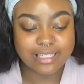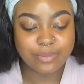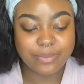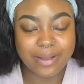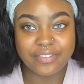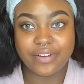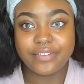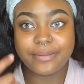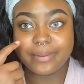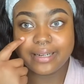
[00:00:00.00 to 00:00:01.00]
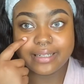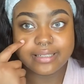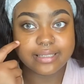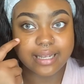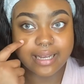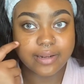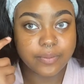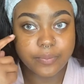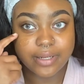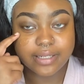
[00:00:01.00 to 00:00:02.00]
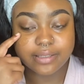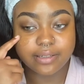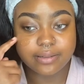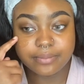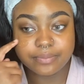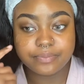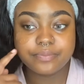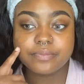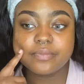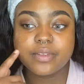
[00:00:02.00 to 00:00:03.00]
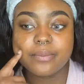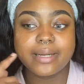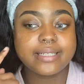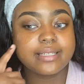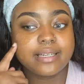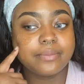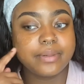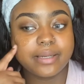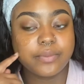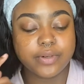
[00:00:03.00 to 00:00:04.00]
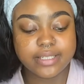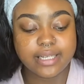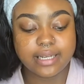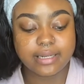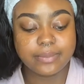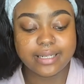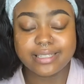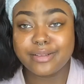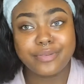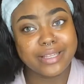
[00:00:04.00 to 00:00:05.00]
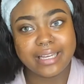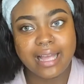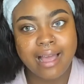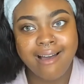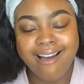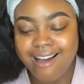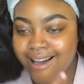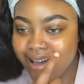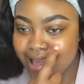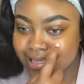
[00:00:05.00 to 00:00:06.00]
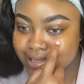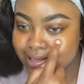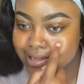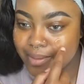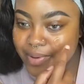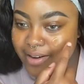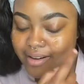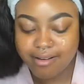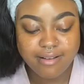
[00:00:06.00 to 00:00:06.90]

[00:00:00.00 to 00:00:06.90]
been my favorite because like with um my skin being more tan because of the hot summer